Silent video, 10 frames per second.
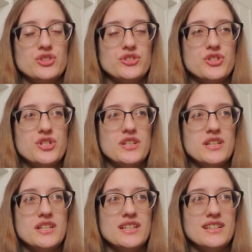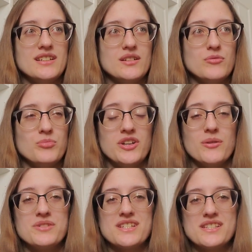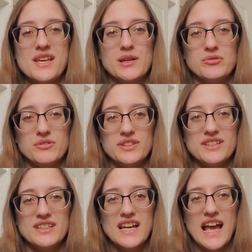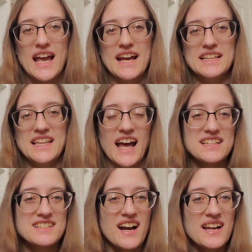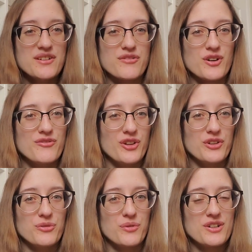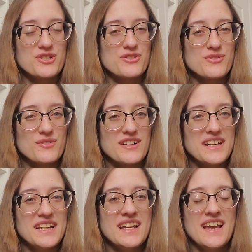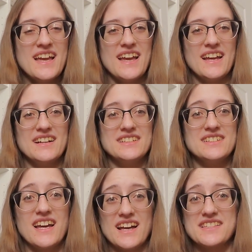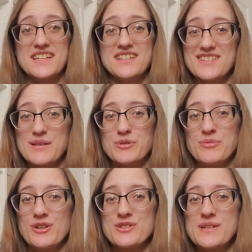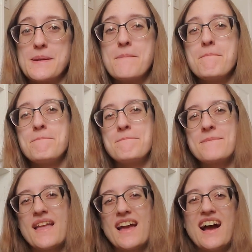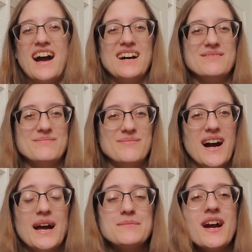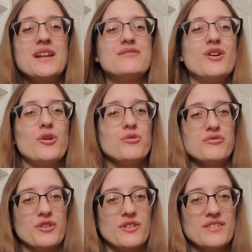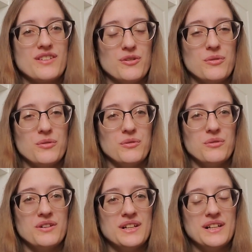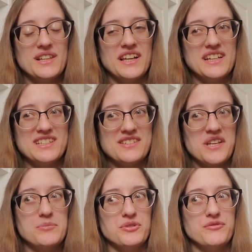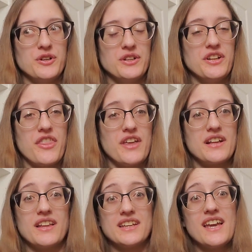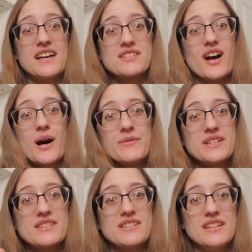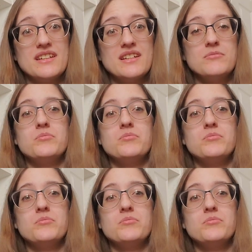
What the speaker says: she becomes disabled, and that's kind of her villain origin story. And as a disabled person, I'm kind of over the whole like disabled villain thing. Like, yes, obviously